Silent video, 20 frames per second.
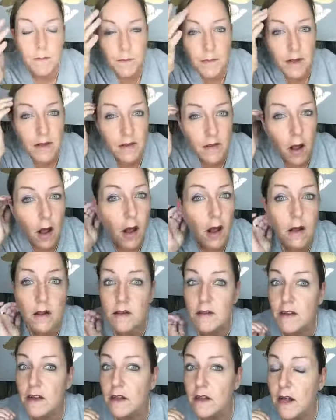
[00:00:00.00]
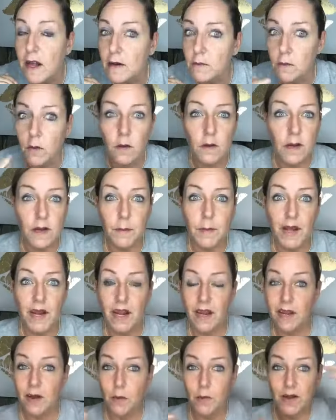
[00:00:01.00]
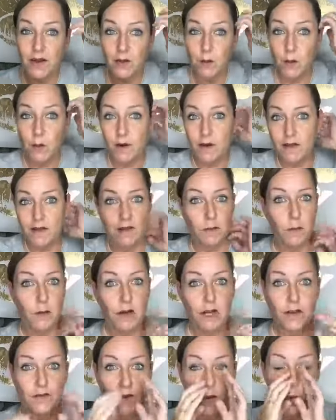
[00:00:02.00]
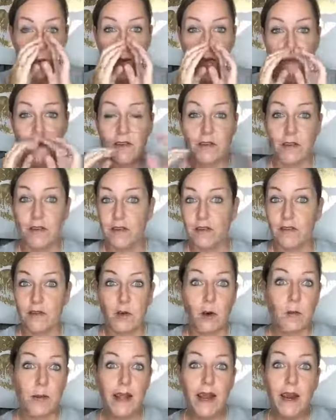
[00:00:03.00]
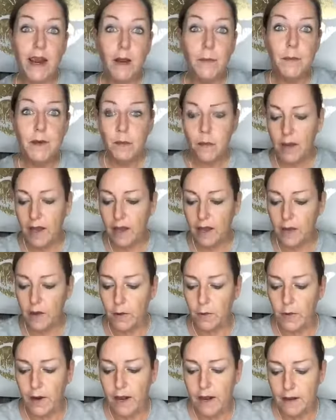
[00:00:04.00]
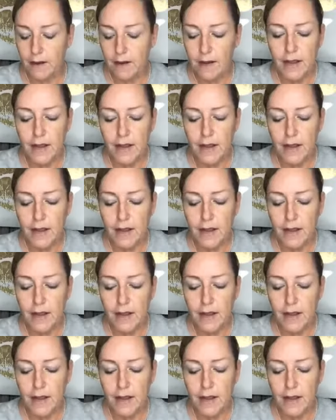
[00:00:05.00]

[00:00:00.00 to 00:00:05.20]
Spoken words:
it's all still on, rolled out of bed. I could have went to work this morning if I wanted to, just throw my hair up and away I go, right?